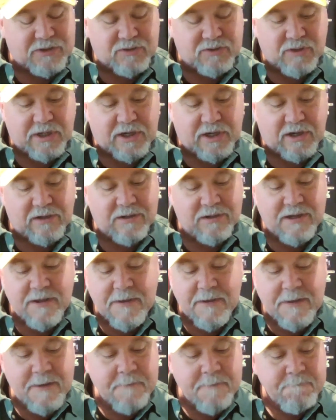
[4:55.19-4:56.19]
trigger,
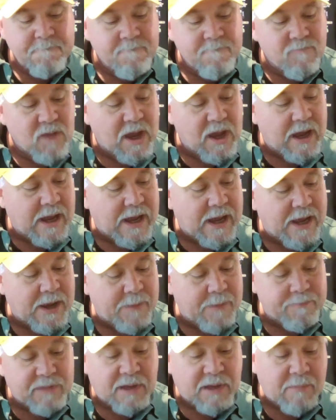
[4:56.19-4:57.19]

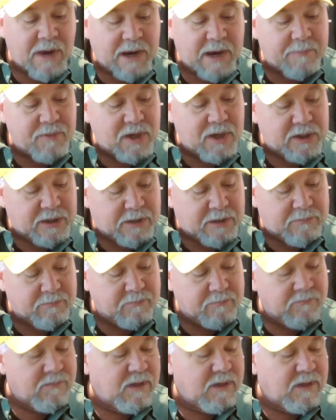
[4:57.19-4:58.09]
in my opinion.